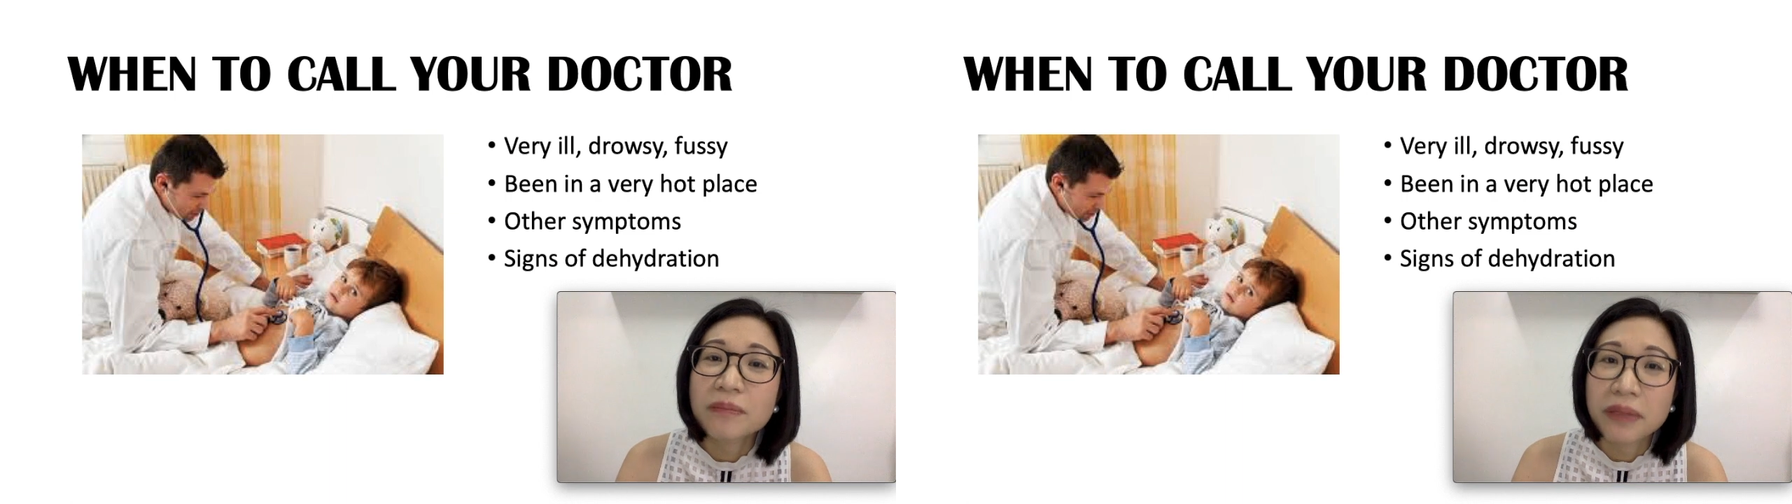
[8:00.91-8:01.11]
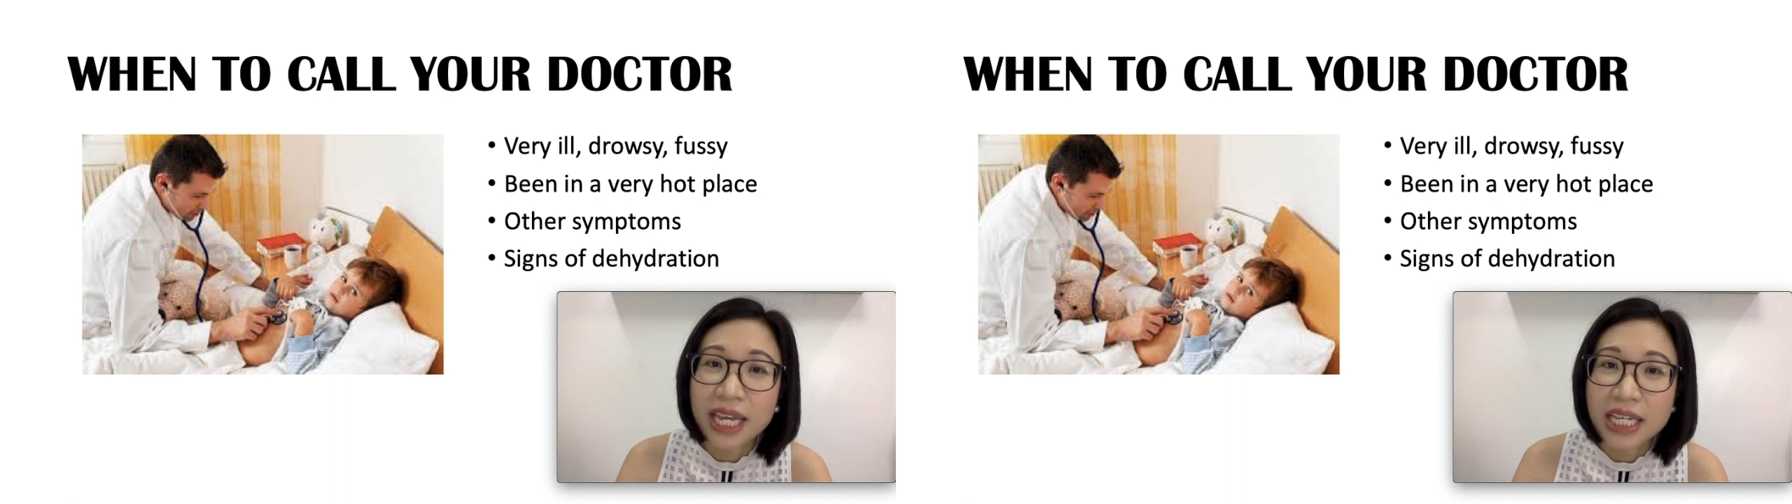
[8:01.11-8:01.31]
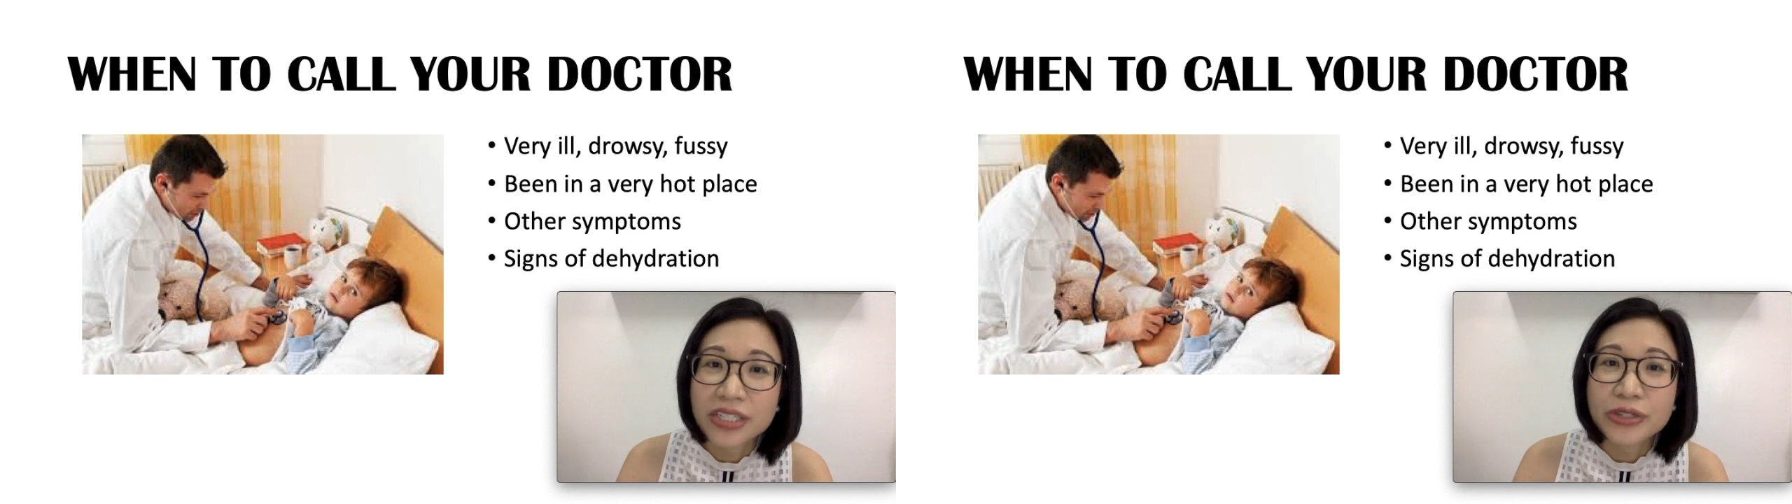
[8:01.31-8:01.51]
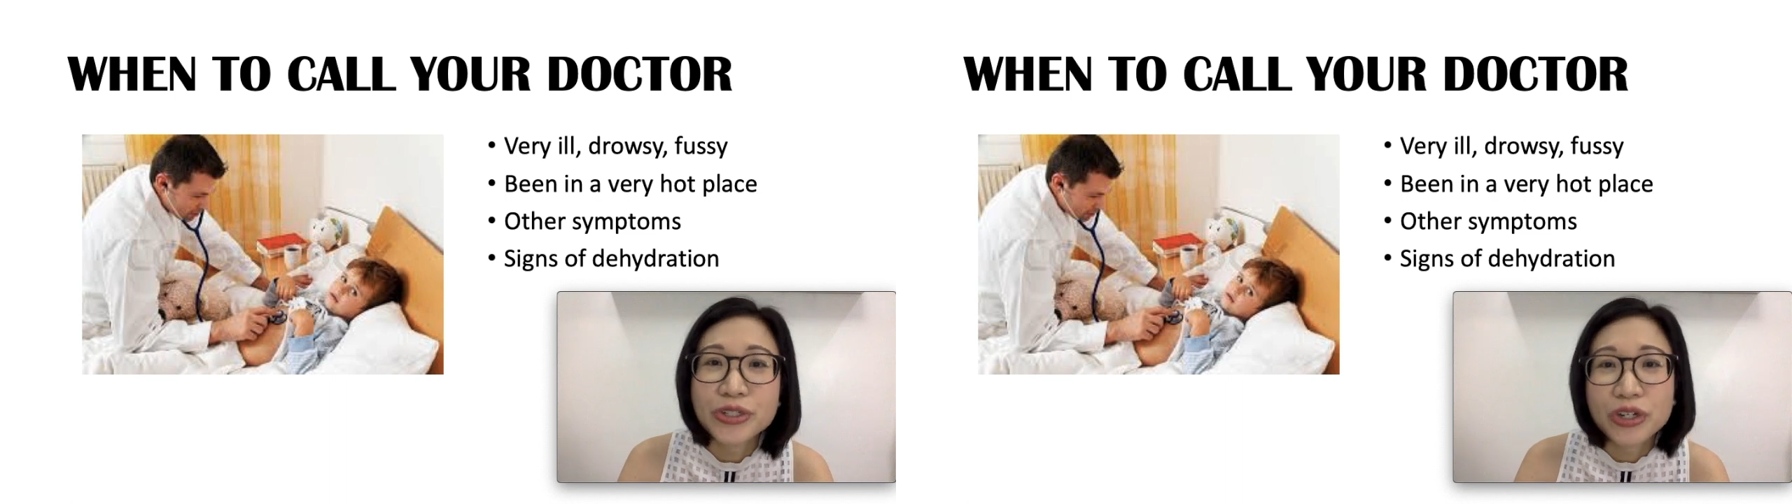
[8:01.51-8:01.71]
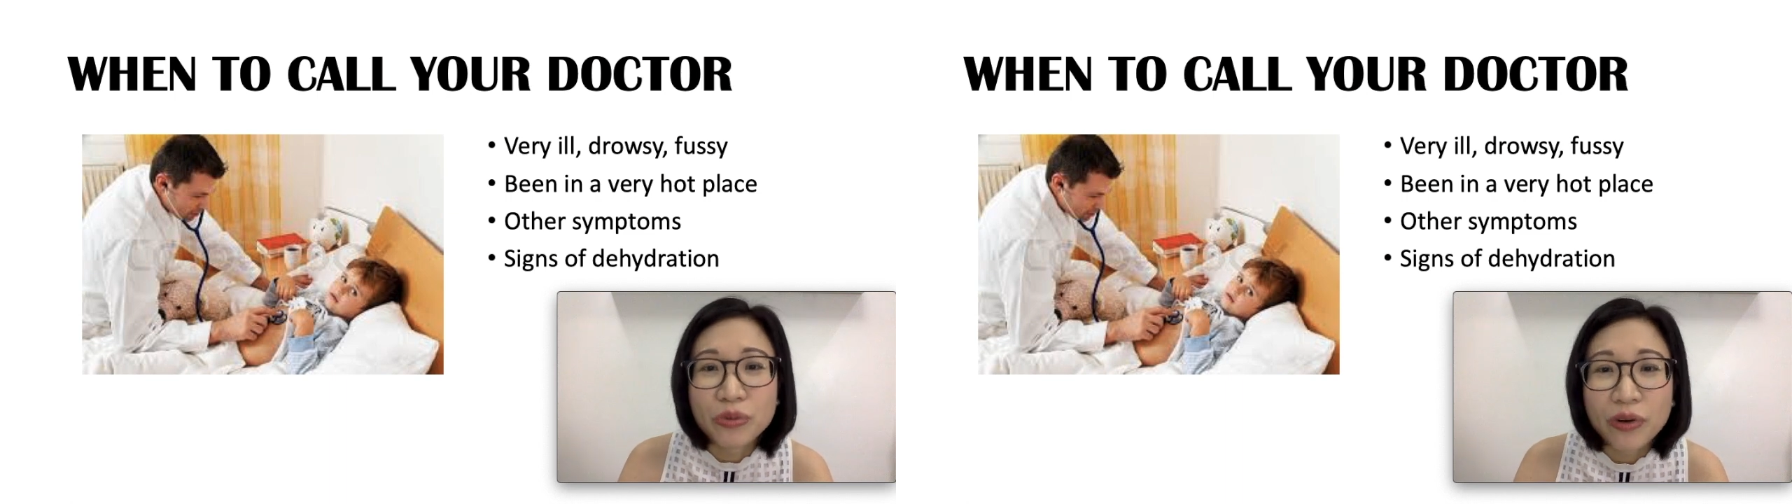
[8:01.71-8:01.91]
place, you
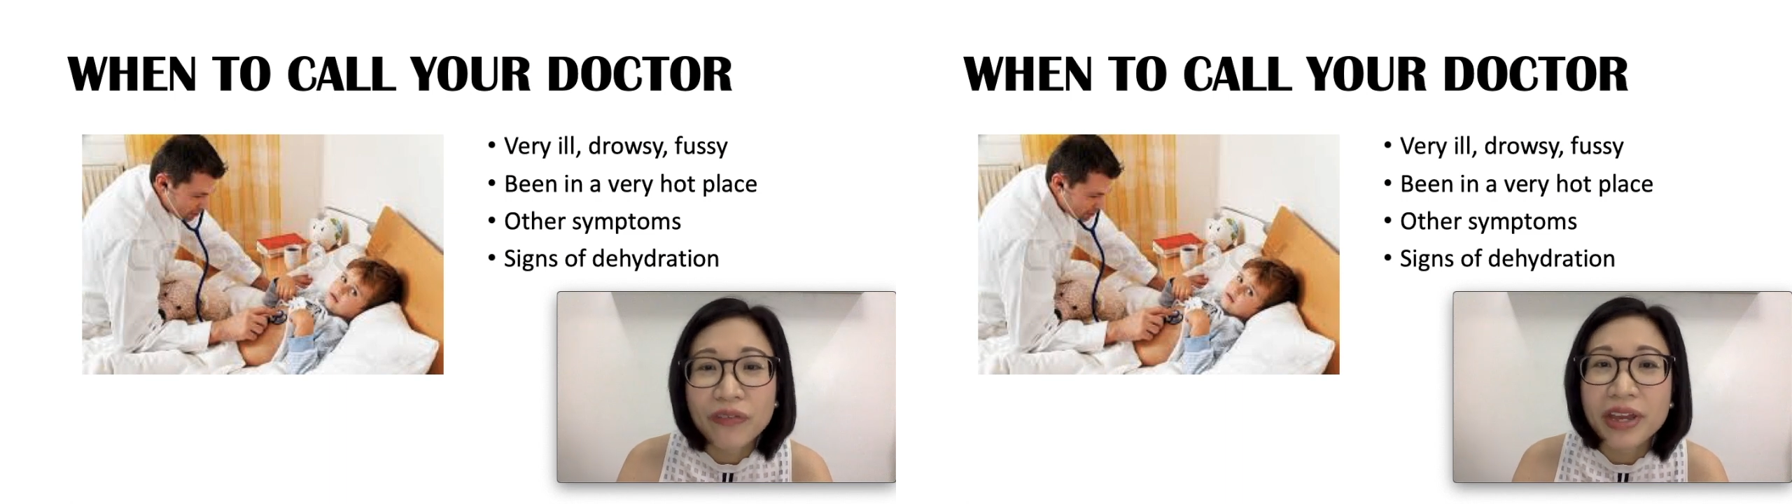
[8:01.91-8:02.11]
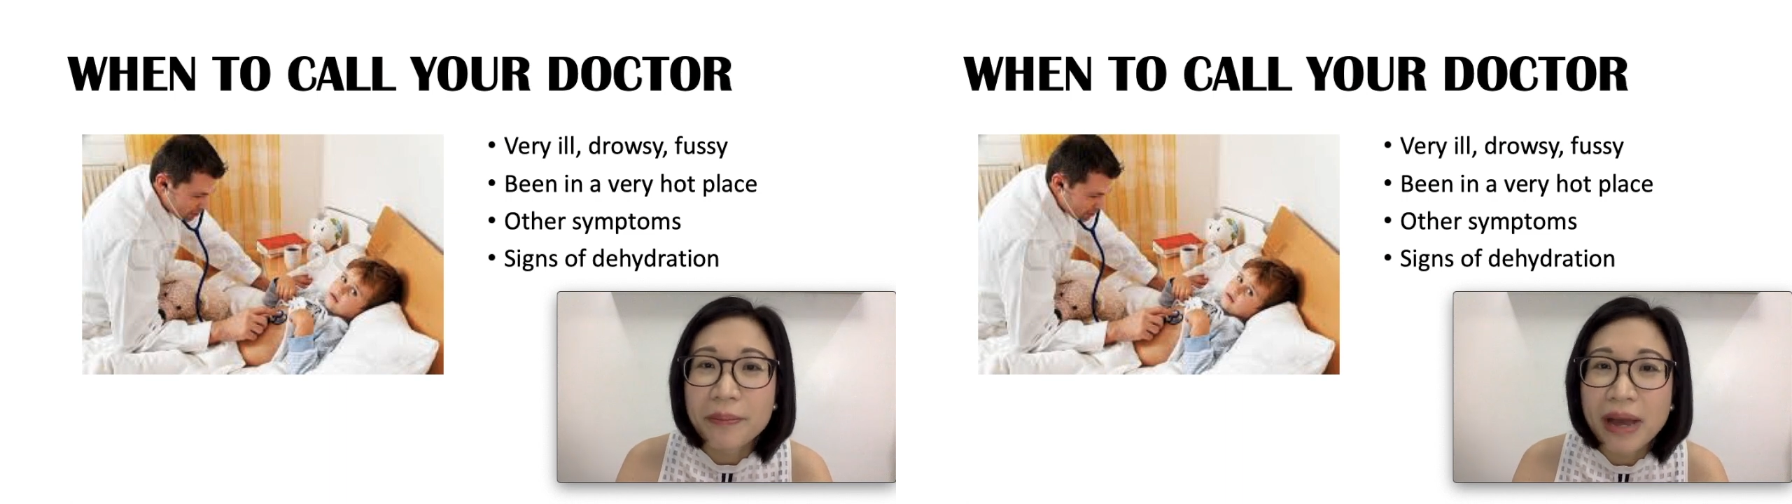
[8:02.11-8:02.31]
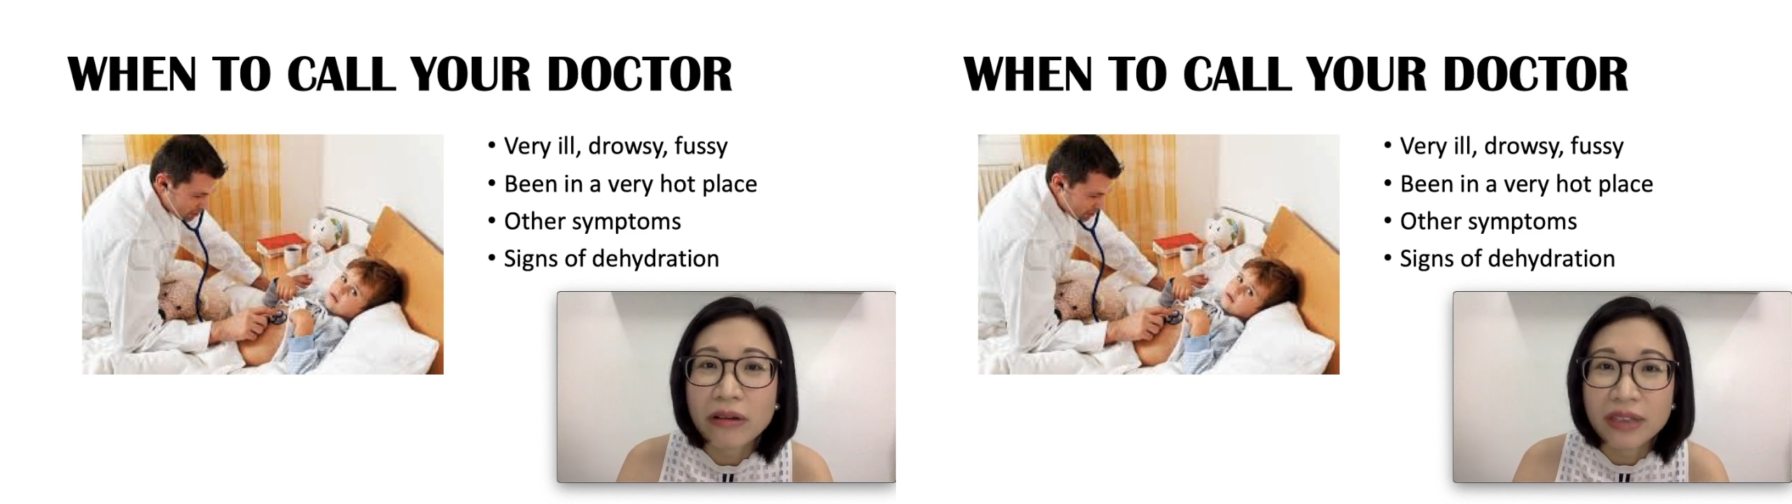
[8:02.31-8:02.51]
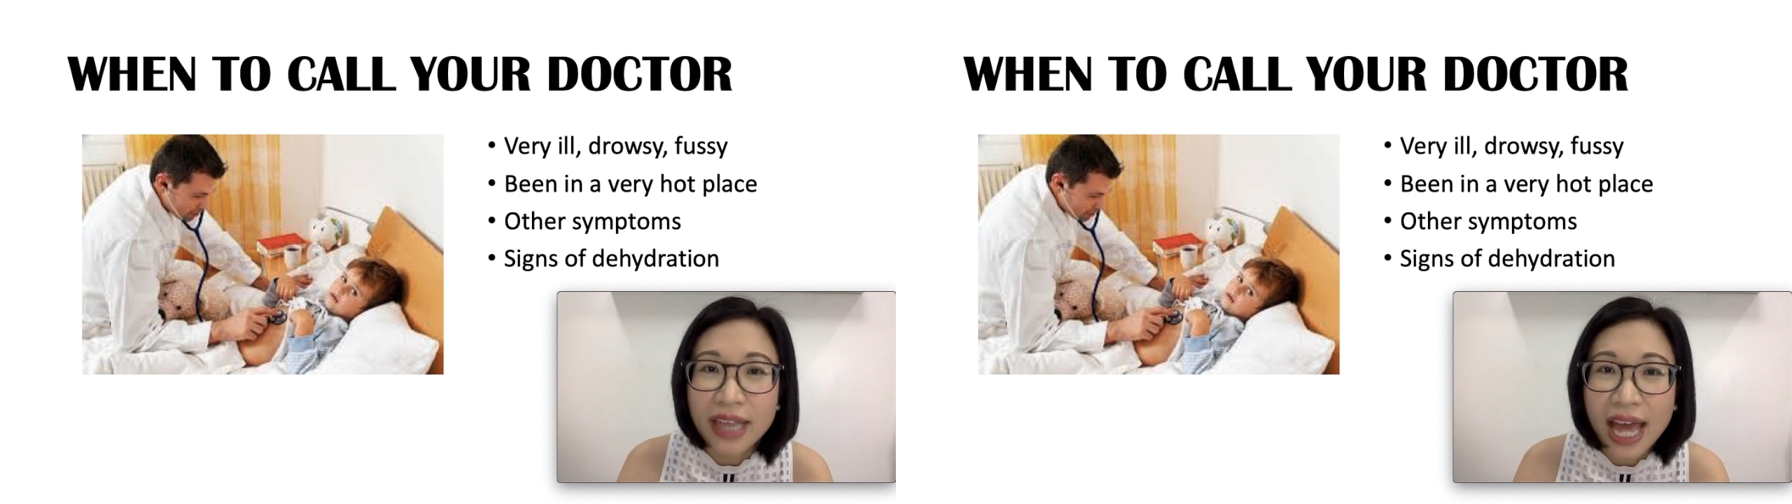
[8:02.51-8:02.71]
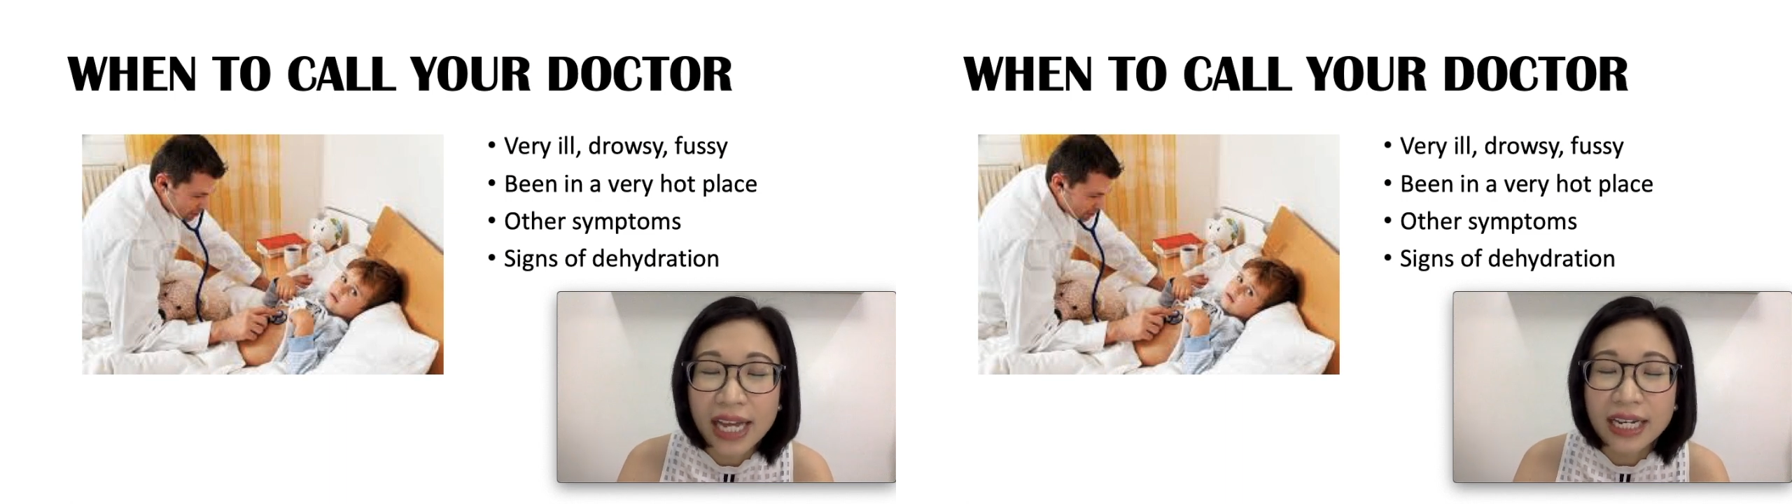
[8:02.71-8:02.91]
should worry about
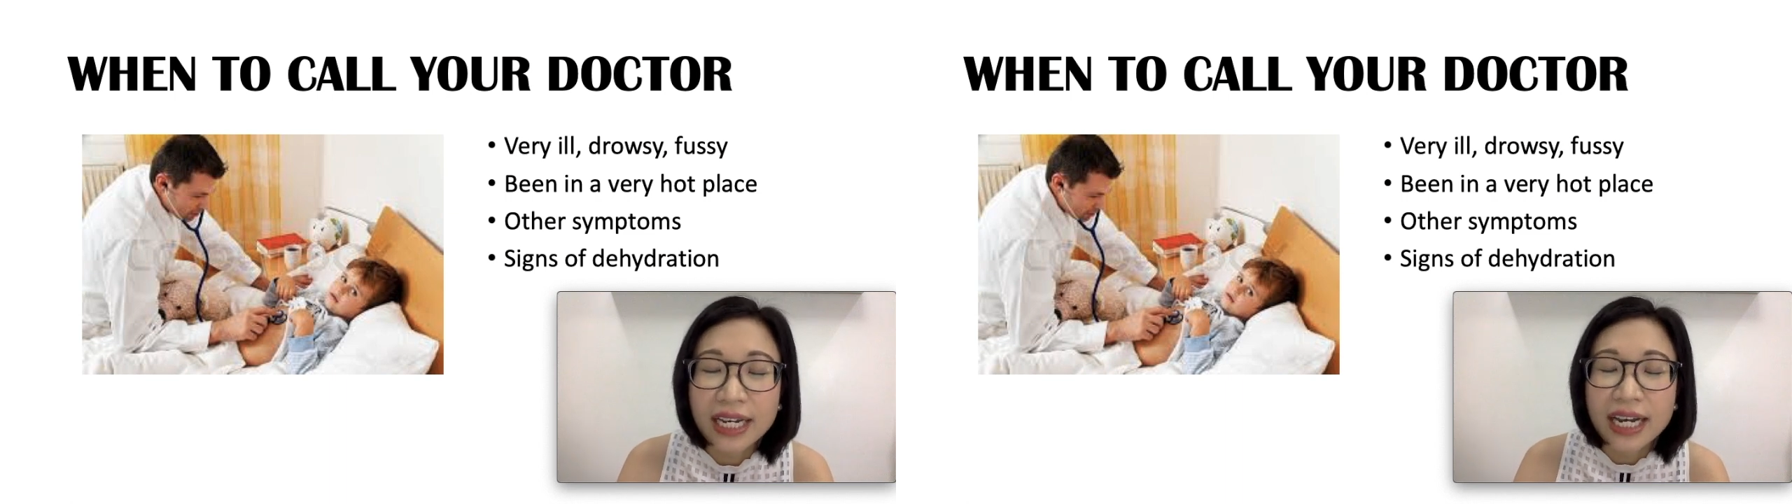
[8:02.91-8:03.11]
that.